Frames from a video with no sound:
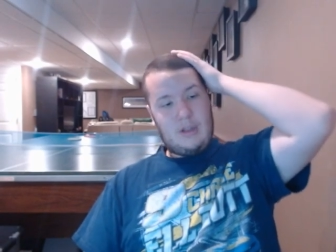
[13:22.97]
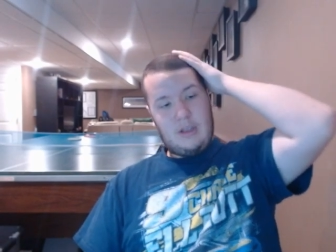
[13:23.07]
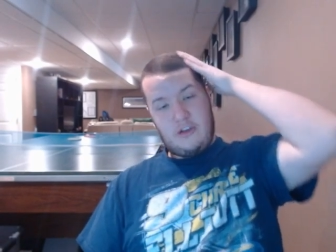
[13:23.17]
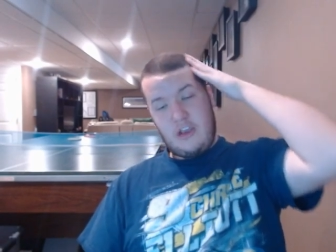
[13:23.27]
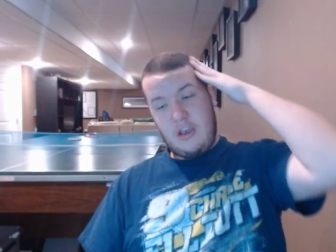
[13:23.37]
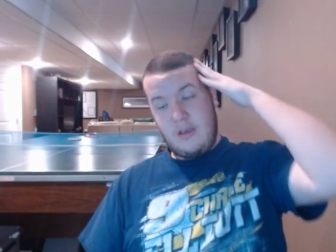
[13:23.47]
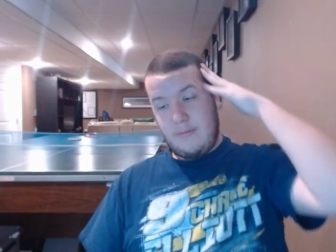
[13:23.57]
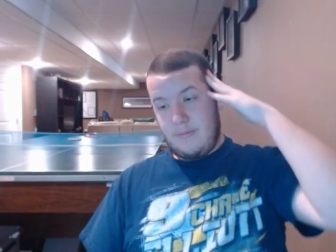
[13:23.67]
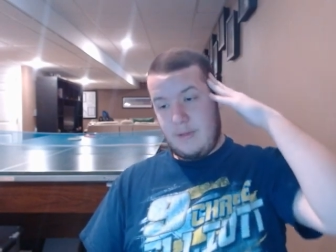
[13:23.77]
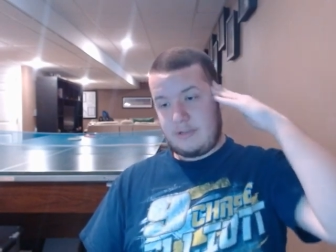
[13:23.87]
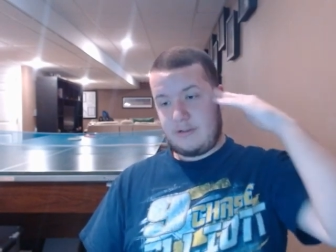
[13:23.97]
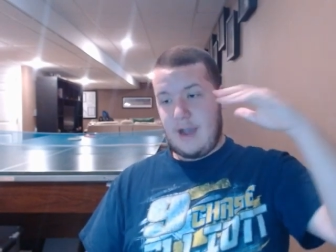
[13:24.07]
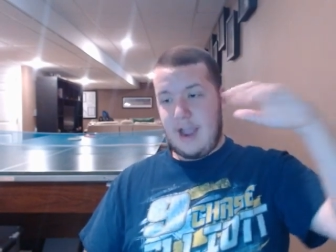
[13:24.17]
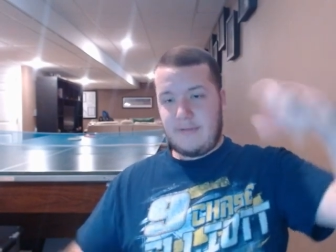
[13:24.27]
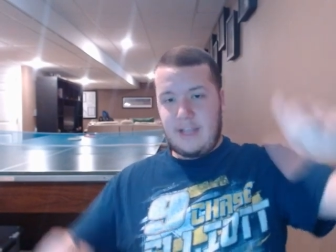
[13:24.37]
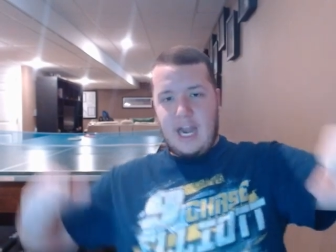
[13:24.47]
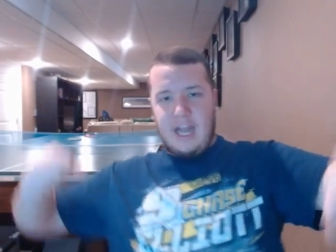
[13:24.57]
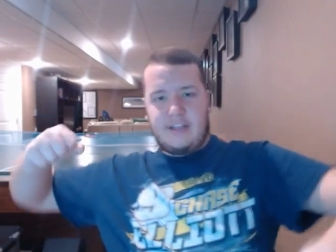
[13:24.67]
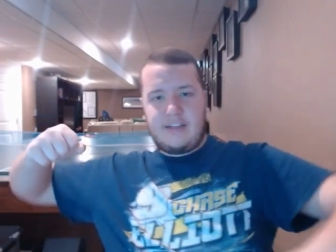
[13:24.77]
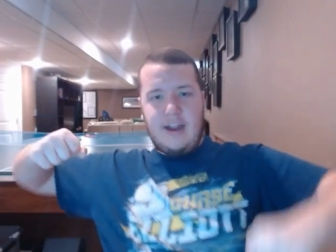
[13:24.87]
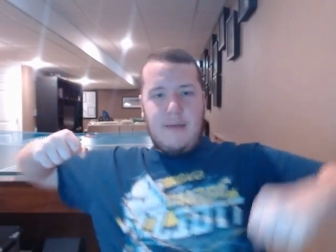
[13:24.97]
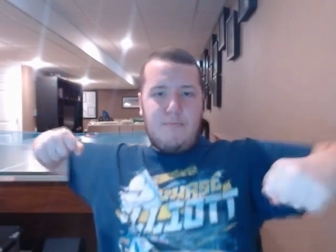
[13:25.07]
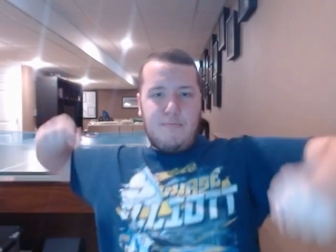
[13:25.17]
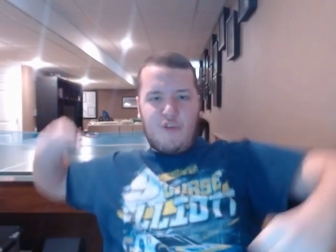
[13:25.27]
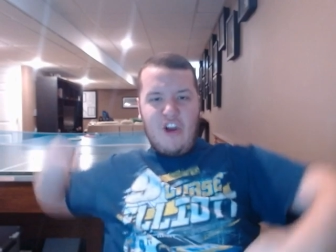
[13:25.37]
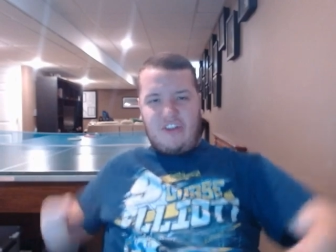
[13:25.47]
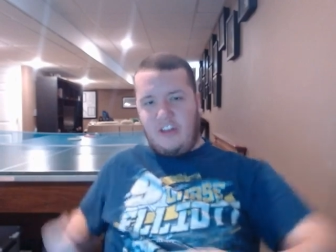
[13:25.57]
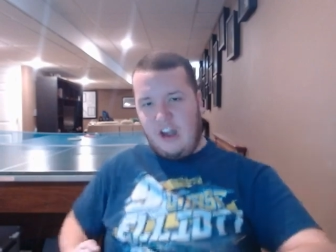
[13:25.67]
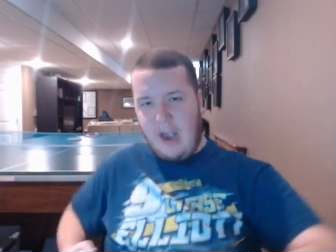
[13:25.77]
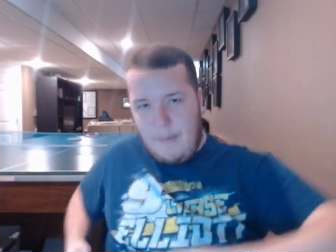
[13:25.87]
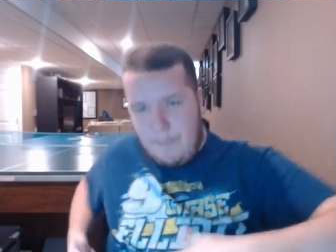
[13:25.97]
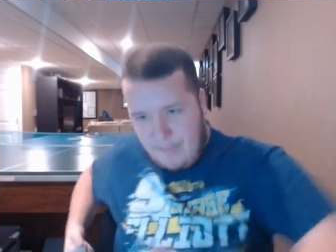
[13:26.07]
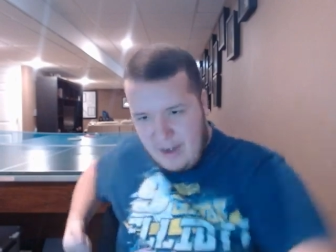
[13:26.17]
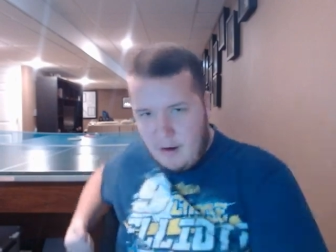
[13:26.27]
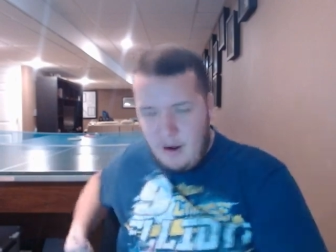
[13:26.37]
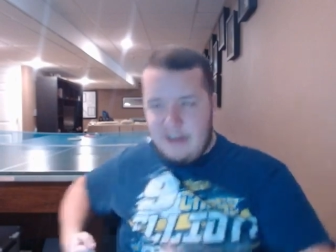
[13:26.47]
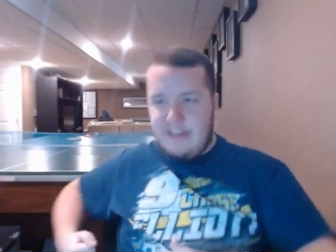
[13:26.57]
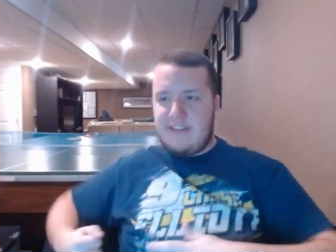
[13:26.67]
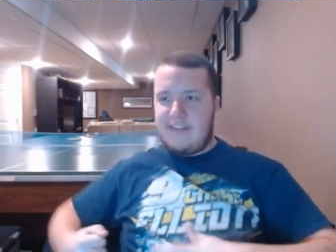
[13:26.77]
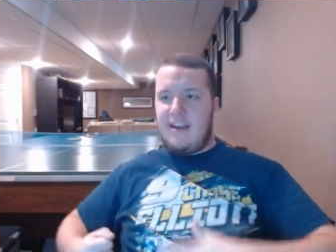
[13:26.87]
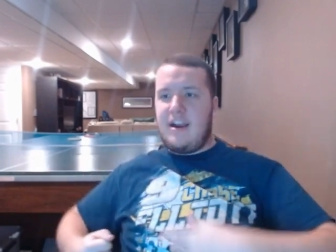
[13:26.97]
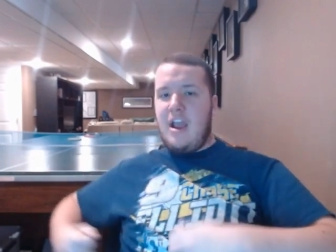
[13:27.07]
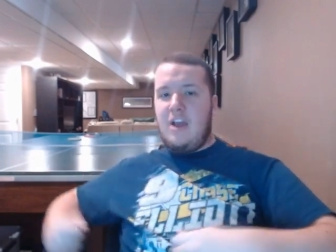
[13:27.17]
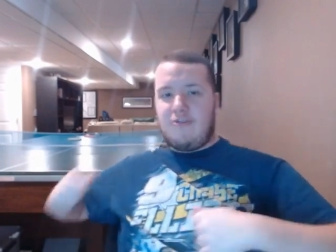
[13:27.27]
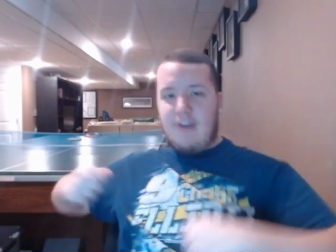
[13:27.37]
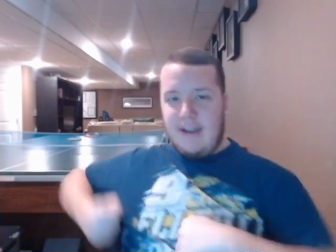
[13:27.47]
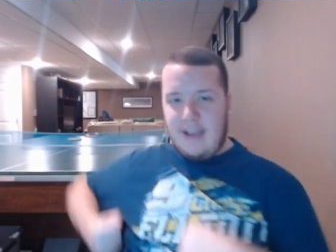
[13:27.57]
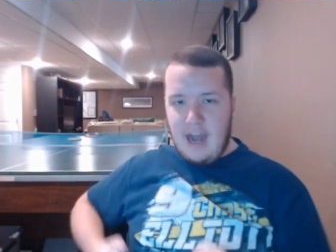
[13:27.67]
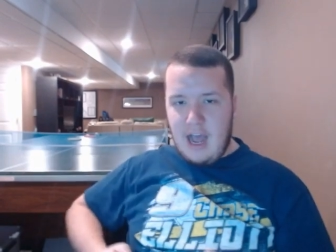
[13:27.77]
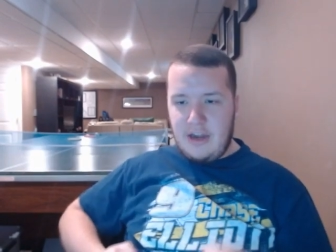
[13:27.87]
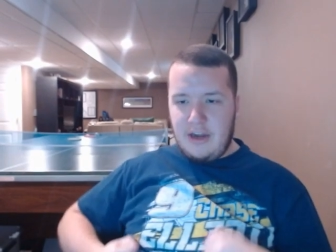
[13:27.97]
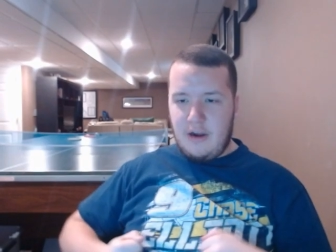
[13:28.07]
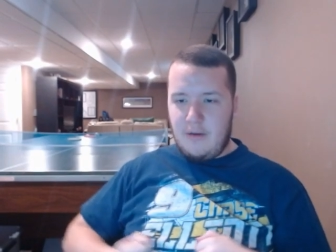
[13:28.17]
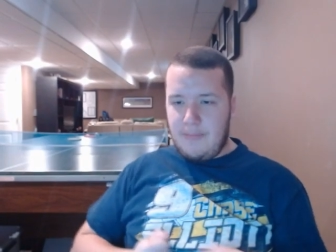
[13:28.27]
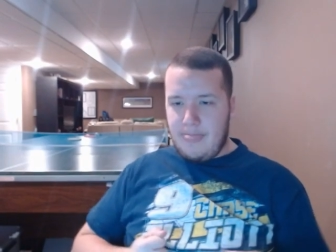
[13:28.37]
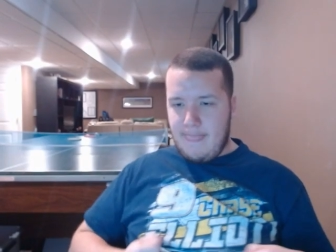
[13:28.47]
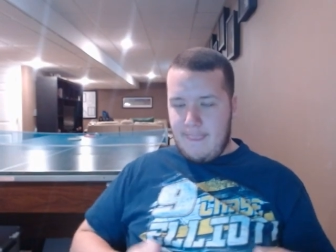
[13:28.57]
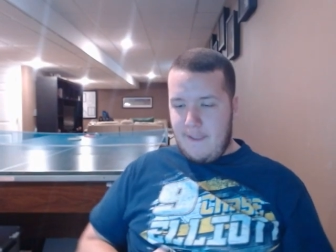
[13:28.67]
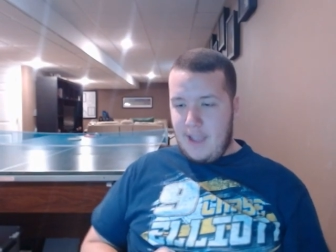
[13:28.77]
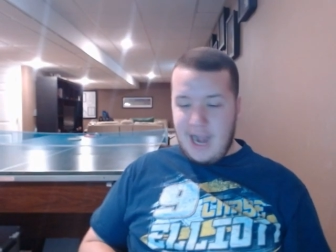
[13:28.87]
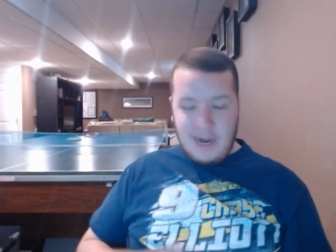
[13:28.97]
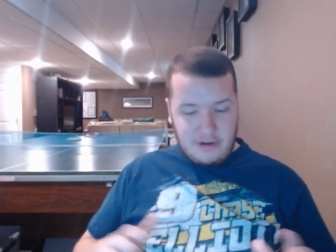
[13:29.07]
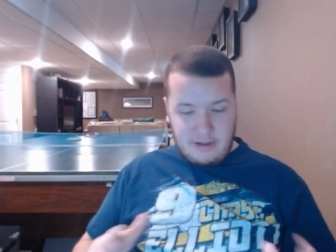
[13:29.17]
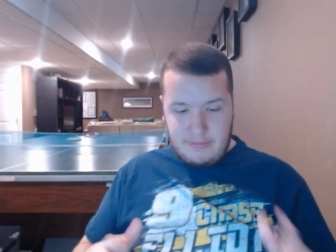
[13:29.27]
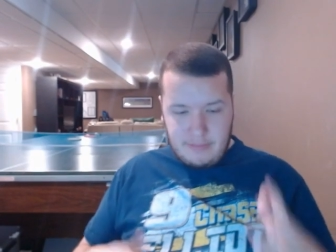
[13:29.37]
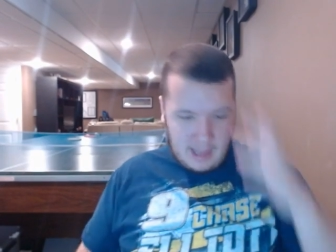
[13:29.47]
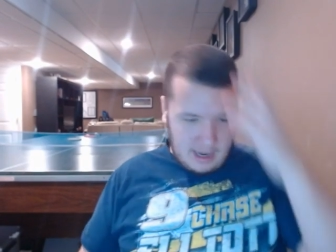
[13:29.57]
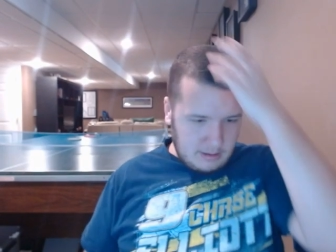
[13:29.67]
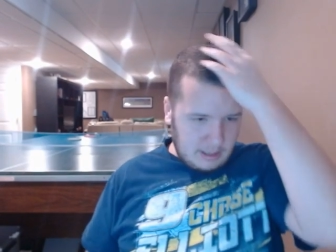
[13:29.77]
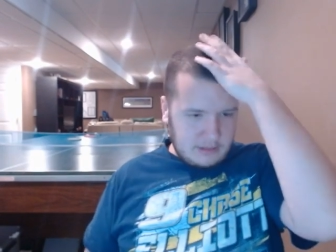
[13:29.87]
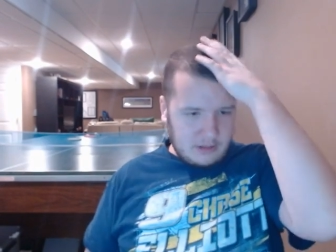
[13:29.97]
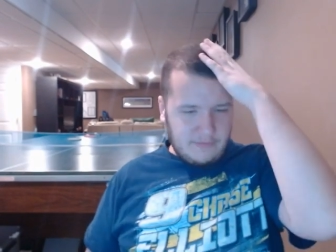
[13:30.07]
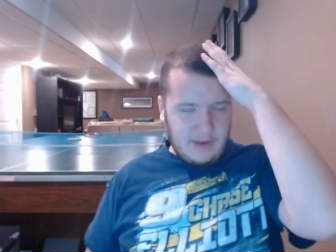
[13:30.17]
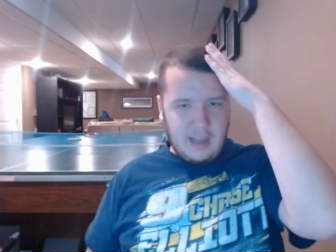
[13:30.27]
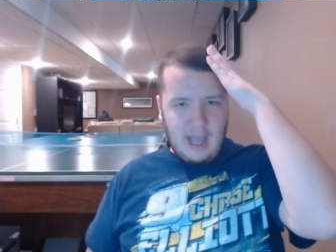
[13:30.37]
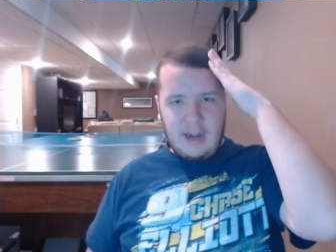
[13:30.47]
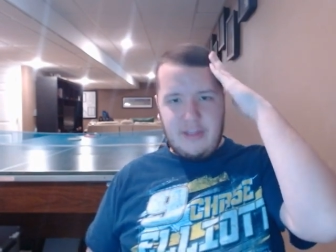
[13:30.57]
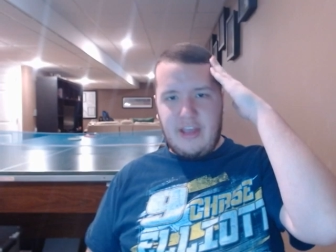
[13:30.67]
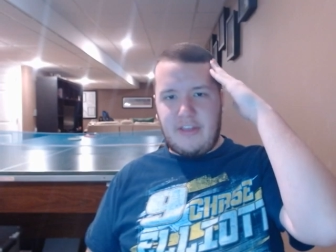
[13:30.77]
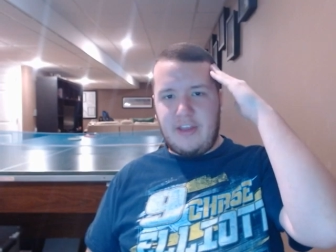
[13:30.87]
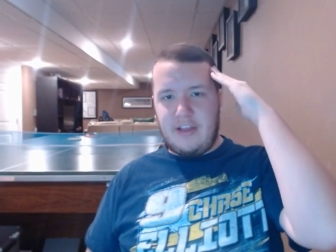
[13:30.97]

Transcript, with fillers: she so i had to get on this thing i'm wrestling i'm bear hugging this thing trying to get on you know it actually I, I, surf I got on that thing